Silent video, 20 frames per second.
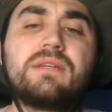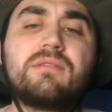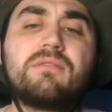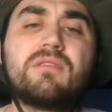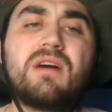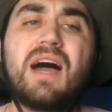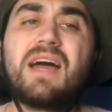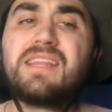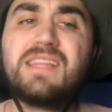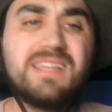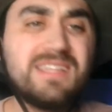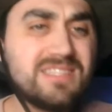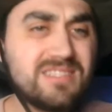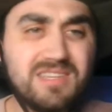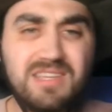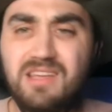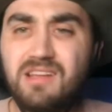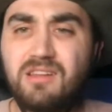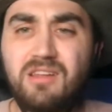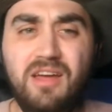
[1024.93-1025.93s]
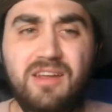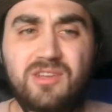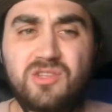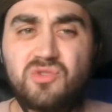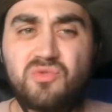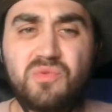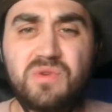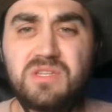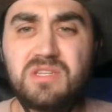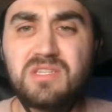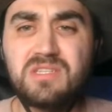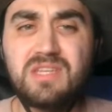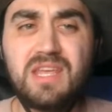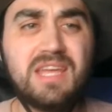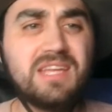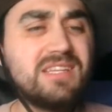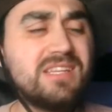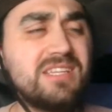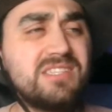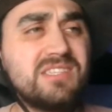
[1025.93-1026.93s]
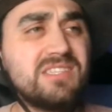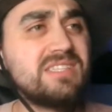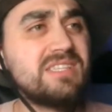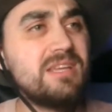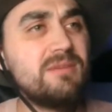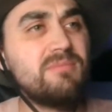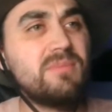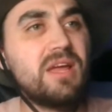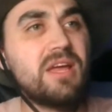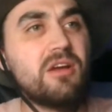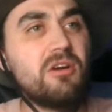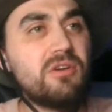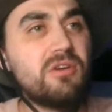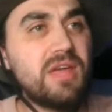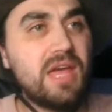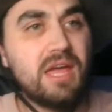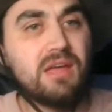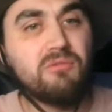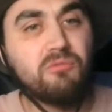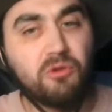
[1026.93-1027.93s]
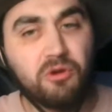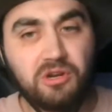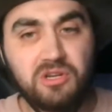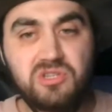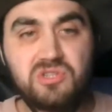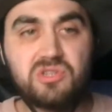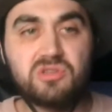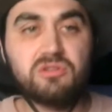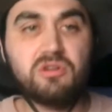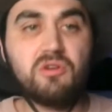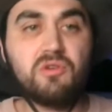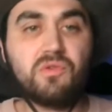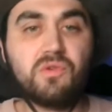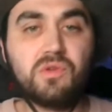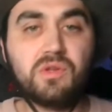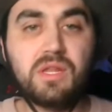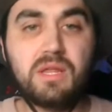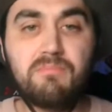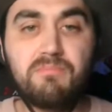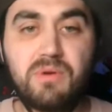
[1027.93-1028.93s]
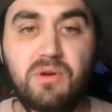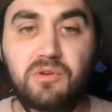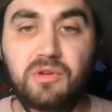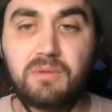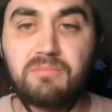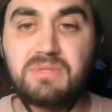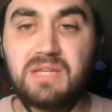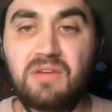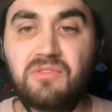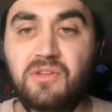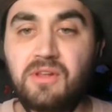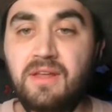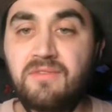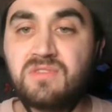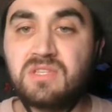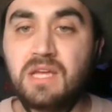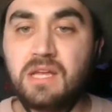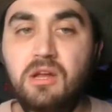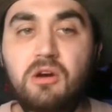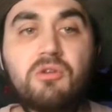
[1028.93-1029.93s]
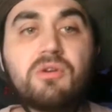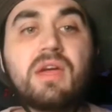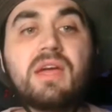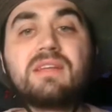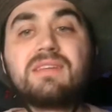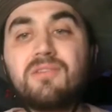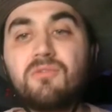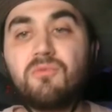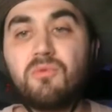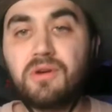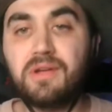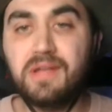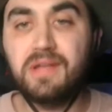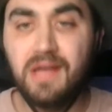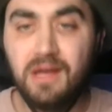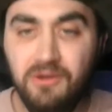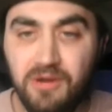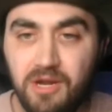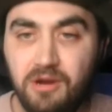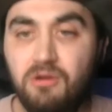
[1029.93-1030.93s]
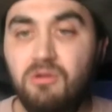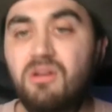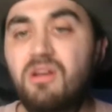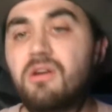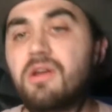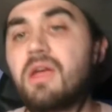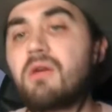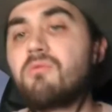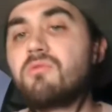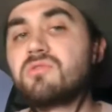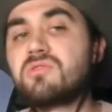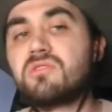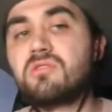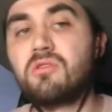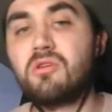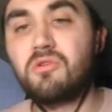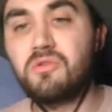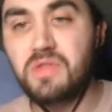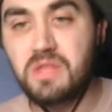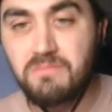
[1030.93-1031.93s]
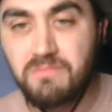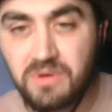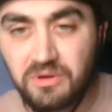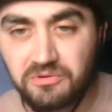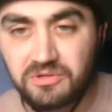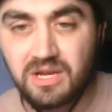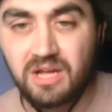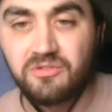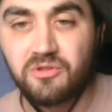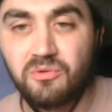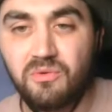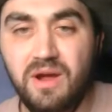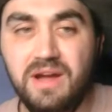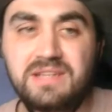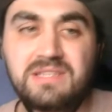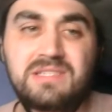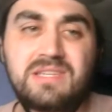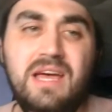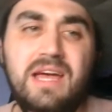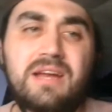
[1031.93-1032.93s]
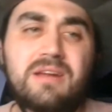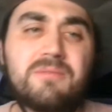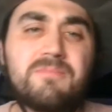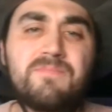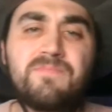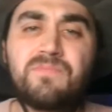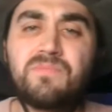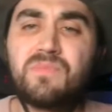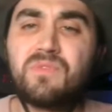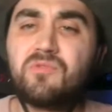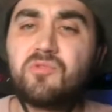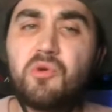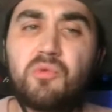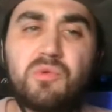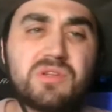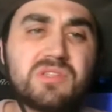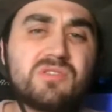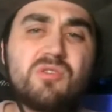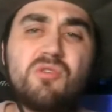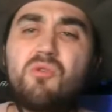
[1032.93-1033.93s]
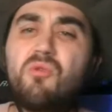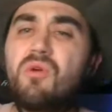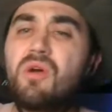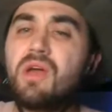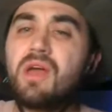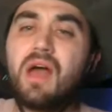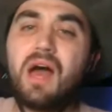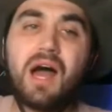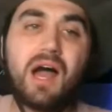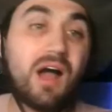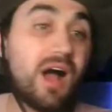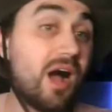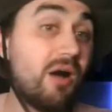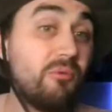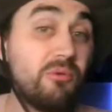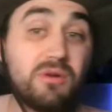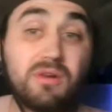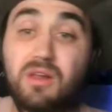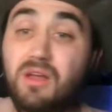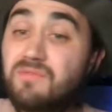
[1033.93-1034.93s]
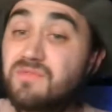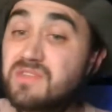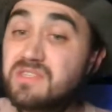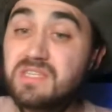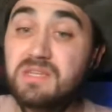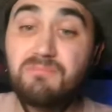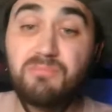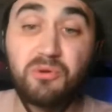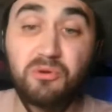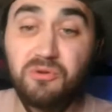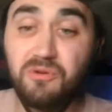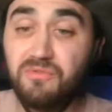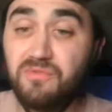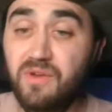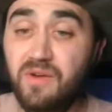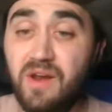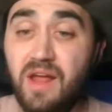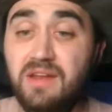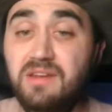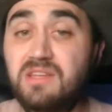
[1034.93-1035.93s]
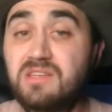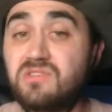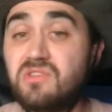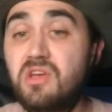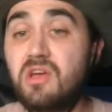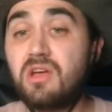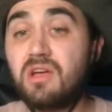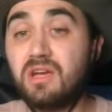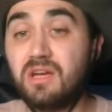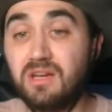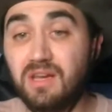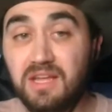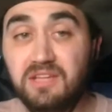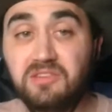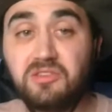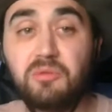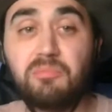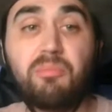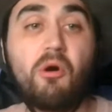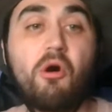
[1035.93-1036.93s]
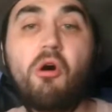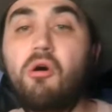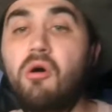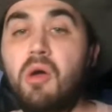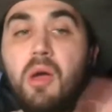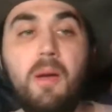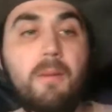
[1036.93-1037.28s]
I didn't see a lot of switches. It just seemed like, okay, we're going to slowly build up down the left side. Okay, it didn't work out here. Okay, we'll slowly build down the right side. There was no... I would love to see Bruno Fernandes collect the ball,